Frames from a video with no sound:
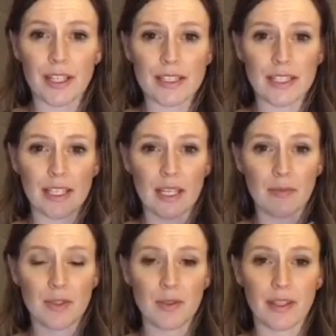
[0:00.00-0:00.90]
to
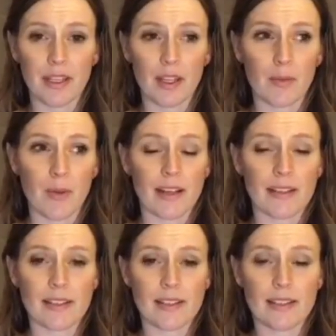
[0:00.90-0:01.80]
keep doing the other
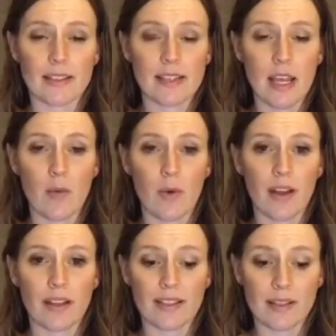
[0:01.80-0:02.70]
practices. Day
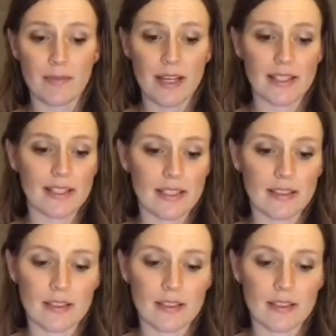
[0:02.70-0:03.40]
1 is a must.